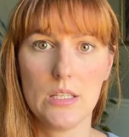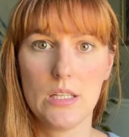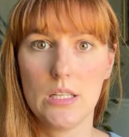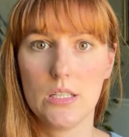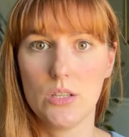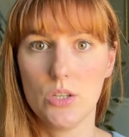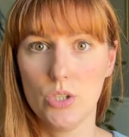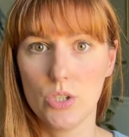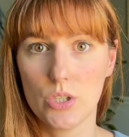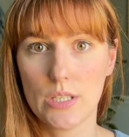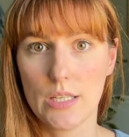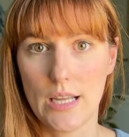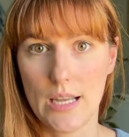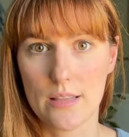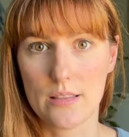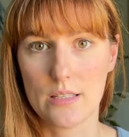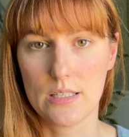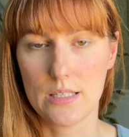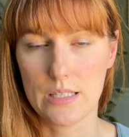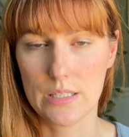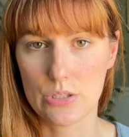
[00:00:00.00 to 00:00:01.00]
in looking at
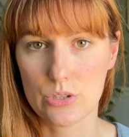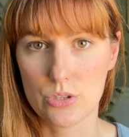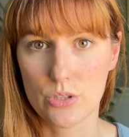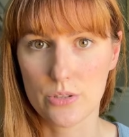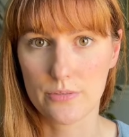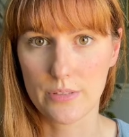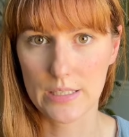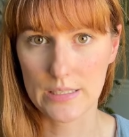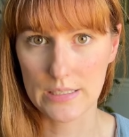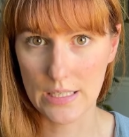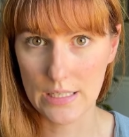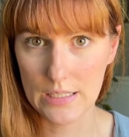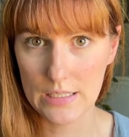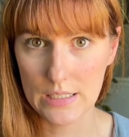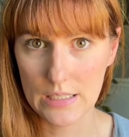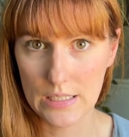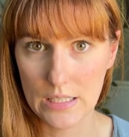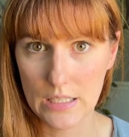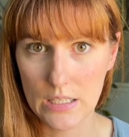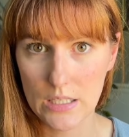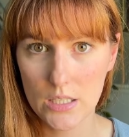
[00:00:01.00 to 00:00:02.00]
the nature of
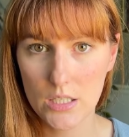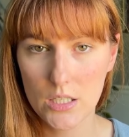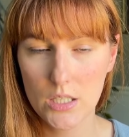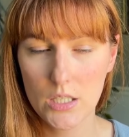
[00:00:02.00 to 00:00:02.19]
identity